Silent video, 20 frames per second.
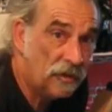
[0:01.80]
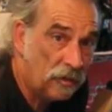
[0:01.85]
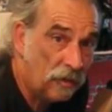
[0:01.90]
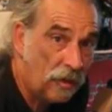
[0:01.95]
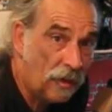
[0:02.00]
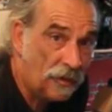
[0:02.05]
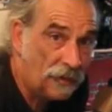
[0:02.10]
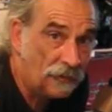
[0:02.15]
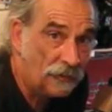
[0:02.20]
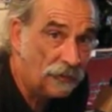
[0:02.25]

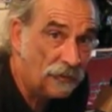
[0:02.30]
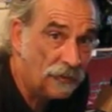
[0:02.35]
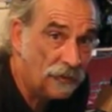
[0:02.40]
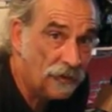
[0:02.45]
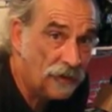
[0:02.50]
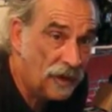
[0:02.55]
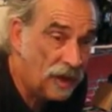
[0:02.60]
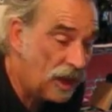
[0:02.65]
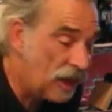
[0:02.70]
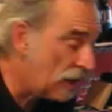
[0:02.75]
cluttered
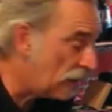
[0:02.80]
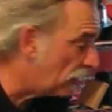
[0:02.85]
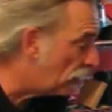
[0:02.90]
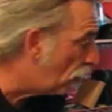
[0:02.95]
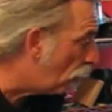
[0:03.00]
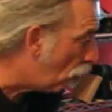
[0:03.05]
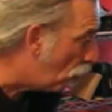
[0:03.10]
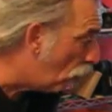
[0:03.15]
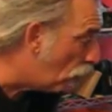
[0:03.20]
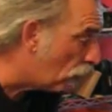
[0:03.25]
and
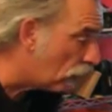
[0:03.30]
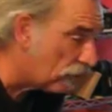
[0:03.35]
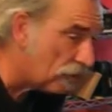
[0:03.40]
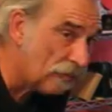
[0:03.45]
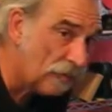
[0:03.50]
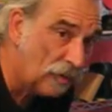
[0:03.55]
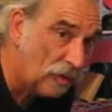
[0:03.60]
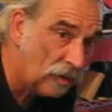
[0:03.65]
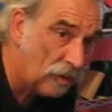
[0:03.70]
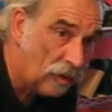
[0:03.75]

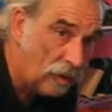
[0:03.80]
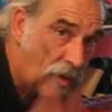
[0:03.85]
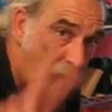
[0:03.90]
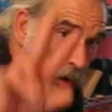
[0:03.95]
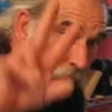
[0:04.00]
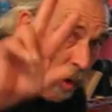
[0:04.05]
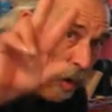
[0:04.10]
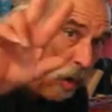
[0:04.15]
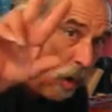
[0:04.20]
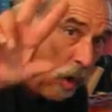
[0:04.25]
horrible
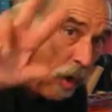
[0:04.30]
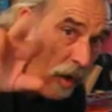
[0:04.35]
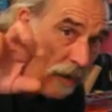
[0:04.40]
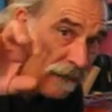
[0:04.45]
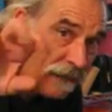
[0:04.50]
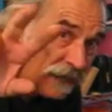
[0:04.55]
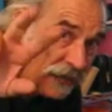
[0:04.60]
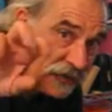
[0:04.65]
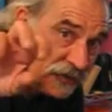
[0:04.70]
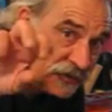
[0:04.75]

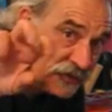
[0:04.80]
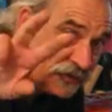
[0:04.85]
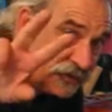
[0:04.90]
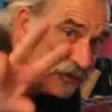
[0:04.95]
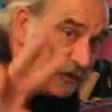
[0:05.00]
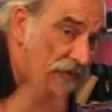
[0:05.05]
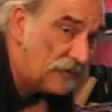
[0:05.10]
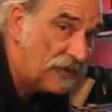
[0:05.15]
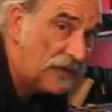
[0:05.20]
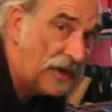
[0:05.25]
office
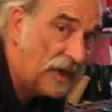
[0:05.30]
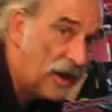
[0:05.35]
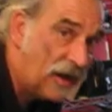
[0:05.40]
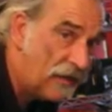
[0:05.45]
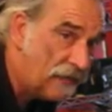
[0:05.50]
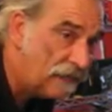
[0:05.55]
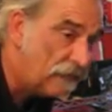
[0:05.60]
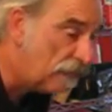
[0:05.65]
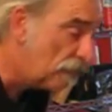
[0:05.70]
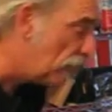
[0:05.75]
that
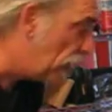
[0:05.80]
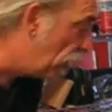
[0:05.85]
I've